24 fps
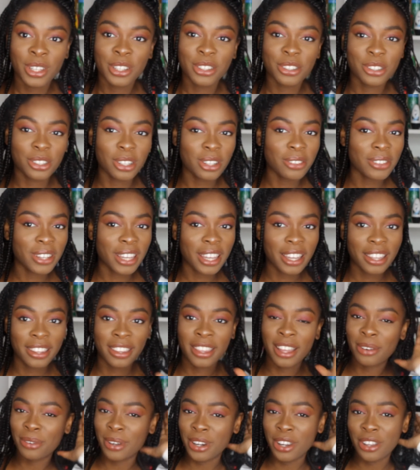Do you ever get
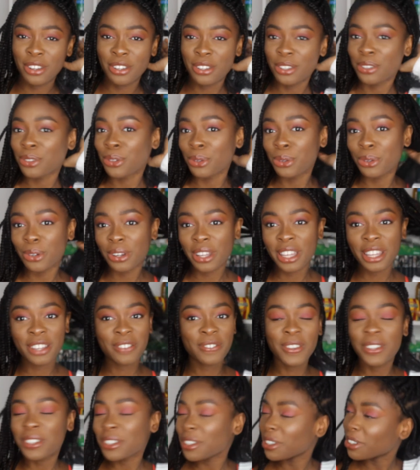that when you're just talking
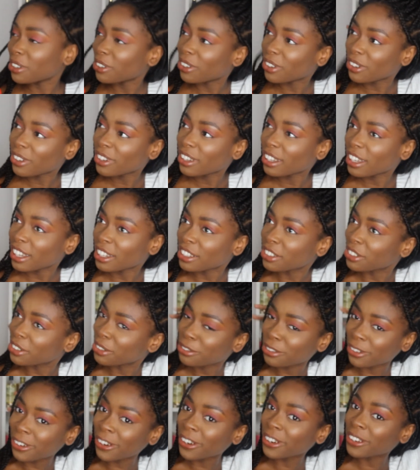for so long and your
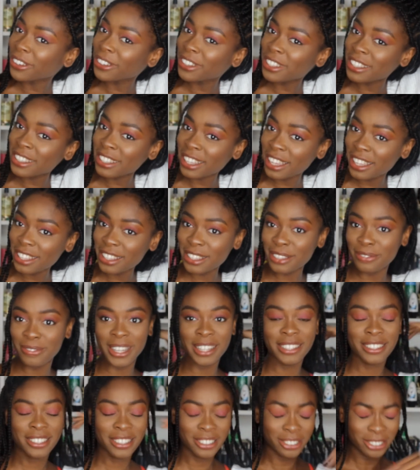throat just gets
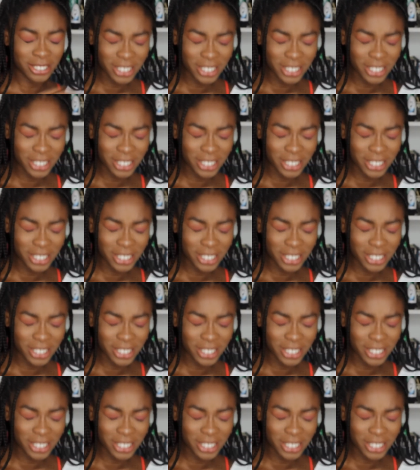mad?